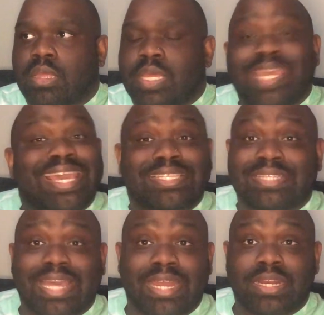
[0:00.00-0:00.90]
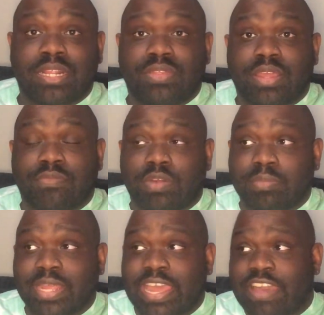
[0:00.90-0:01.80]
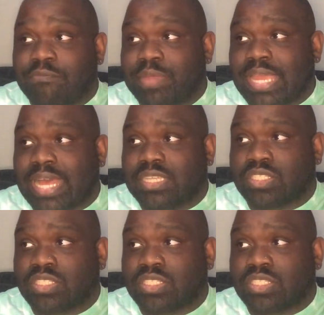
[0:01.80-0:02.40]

he hasn't gotten anything from the FBI.